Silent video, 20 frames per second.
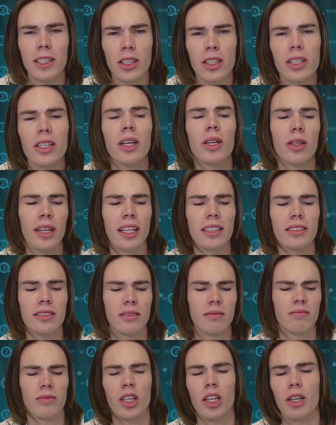okay, that's,
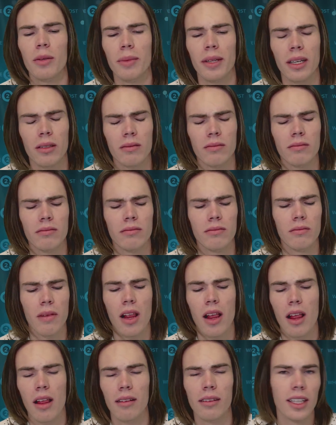no, but
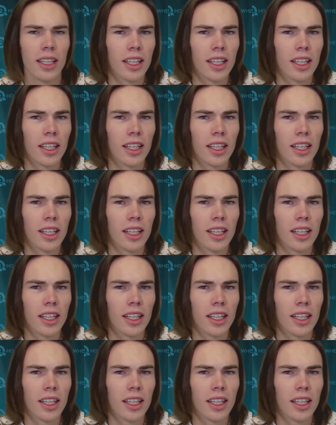that,